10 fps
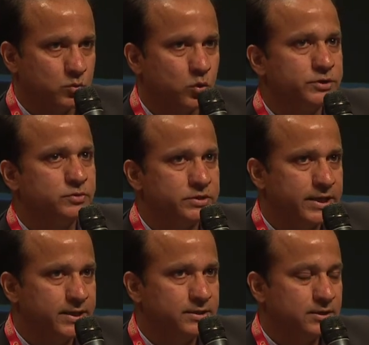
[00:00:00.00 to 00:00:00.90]
what you
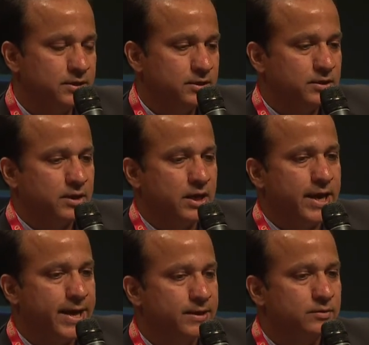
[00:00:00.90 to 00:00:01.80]
did,
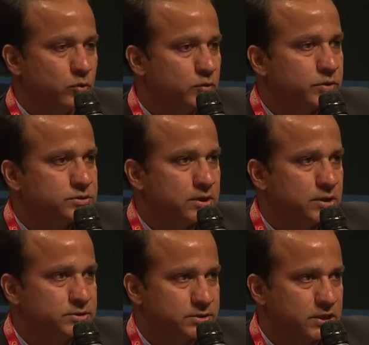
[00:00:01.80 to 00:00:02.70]
and what was a
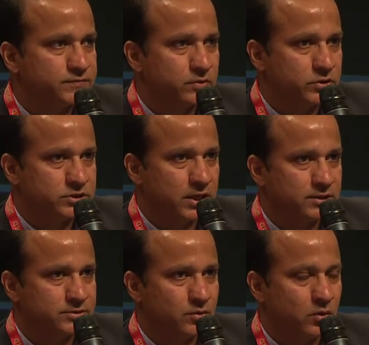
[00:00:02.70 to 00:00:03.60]
successful
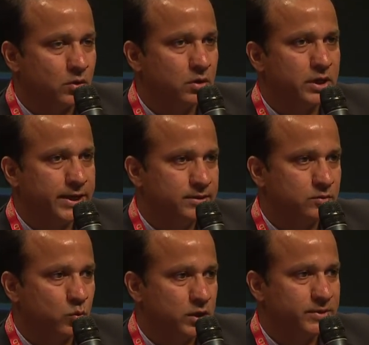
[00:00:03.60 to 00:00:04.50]
result, all
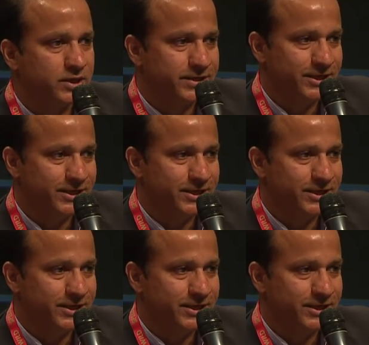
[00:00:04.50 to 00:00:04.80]
in 1 minute